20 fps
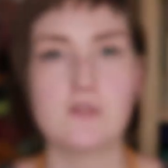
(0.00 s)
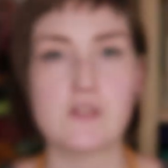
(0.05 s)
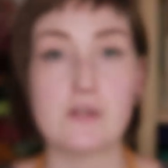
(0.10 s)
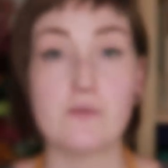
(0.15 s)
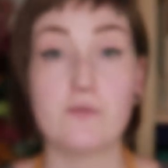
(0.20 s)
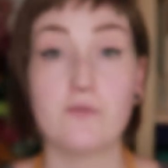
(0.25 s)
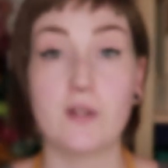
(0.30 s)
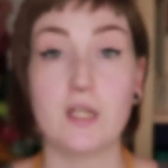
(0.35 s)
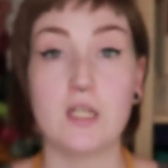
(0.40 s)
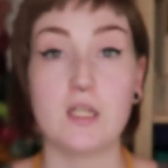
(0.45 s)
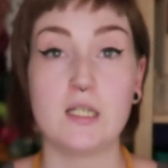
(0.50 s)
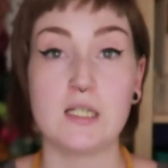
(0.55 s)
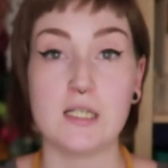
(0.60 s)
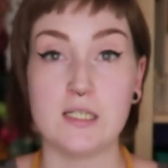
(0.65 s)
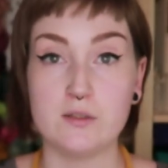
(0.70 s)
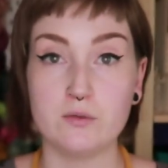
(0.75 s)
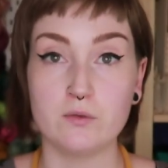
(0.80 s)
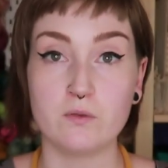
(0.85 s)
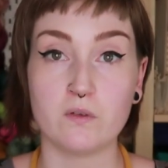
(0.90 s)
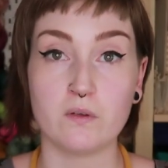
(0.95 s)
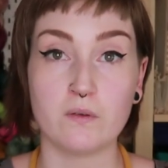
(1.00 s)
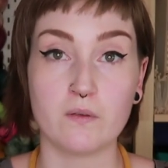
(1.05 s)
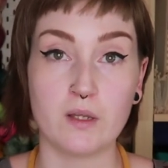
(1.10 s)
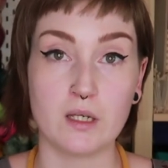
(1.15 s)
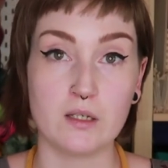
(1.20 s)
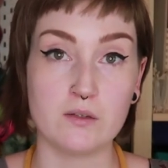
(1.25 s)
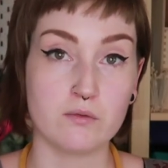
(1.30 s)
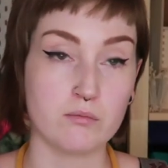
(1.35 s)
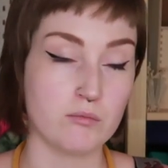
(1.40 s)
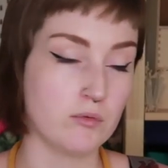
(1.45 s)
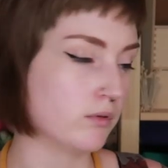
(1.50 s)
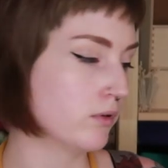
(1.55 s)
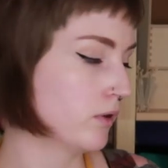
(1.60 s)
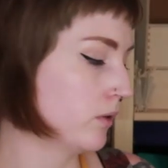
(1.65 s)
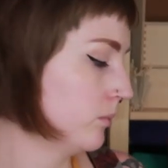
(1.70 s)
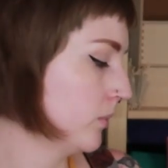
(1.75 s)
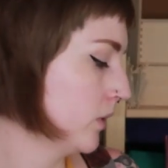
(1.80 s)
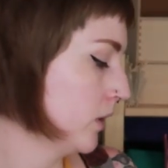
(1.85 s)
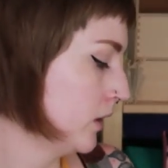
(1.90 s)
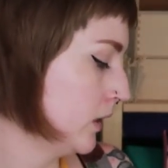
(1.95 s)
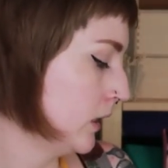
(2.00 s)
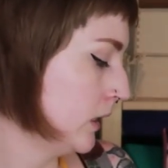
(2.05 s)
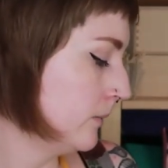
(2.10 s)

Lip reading: still fit your needles and things through them.